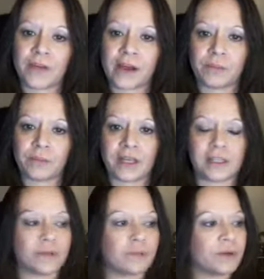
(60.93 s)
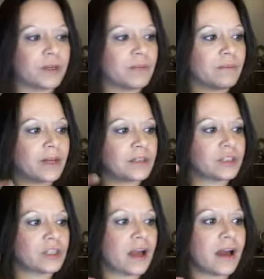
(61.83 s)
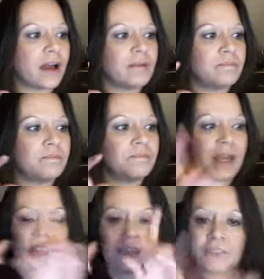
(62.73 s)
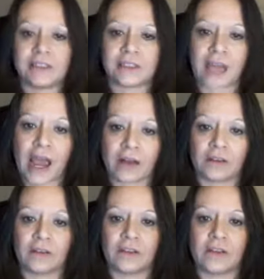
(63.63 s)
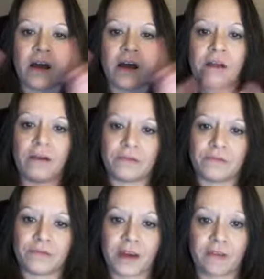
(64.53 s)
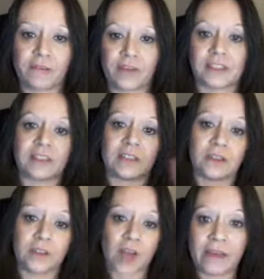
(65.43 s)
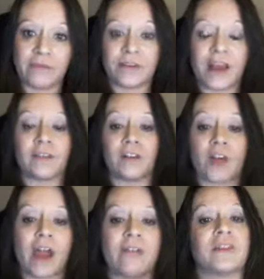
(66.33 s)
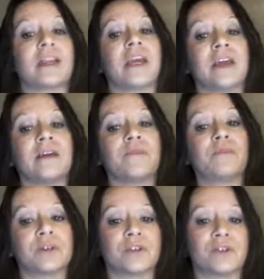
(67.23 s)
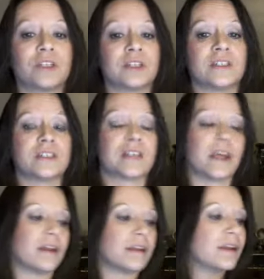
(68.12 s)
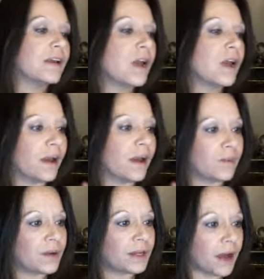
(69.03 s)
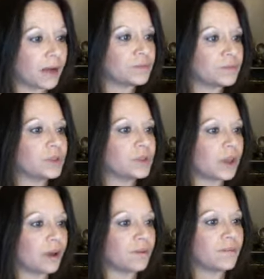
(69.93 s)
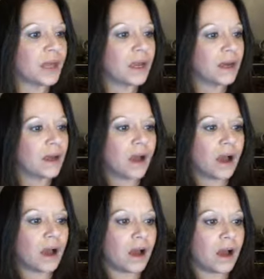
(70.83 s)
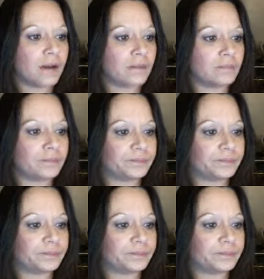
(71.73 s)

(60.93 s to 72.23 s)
phytoplankton pretty much makes the cycle of its life and the life that it produces and whatnot. So trying